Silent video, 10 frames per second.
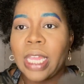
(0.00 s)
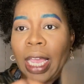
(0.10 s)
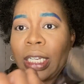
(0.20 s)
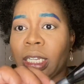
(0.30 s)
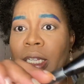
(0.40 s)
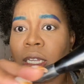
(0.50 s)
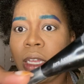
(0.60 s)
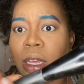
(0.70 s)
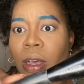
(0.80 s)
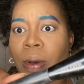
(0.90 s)
actually
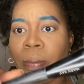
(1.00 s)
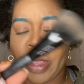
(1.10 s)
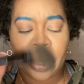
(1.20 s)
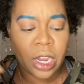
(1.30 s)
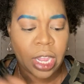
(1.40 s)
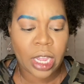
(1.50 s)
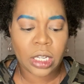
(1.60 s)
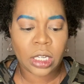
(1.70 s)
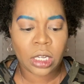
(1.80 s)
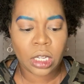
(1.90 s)
a Mary Kay
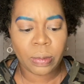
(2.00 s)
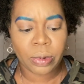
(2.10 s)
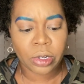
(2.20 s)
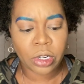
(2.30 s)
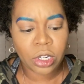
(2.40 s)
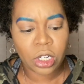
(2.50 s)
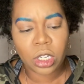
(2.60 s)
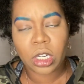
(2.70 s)
cheek brush,